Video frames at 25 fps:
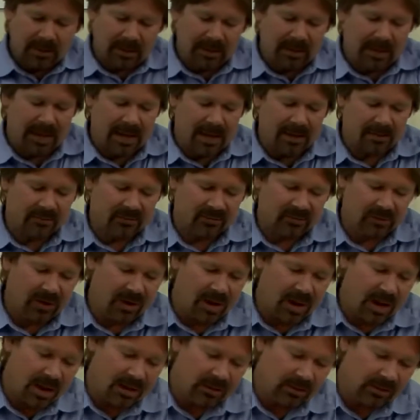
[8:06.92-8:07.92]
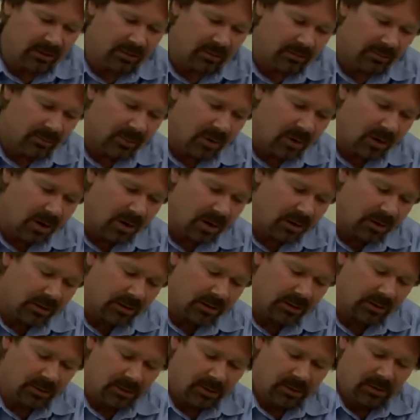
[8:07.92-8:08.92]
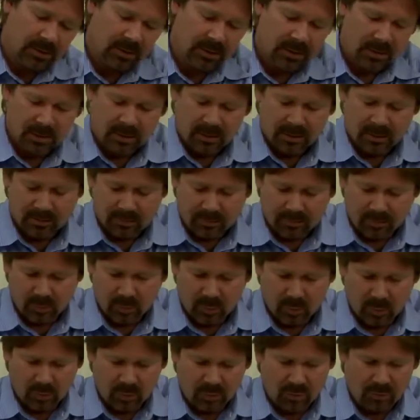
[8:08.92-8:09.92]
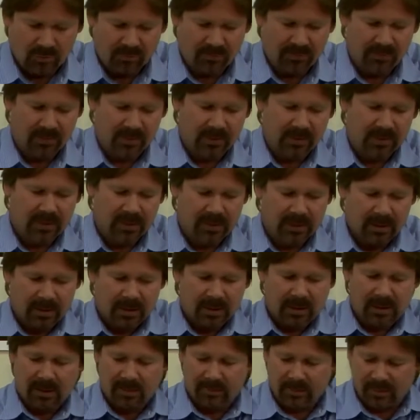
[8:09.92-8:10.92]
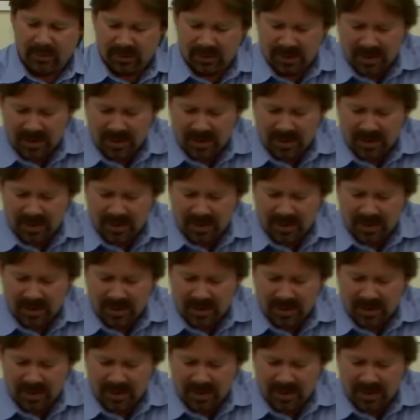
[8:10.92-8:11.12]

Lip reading: Last shot, mark, move. I'm going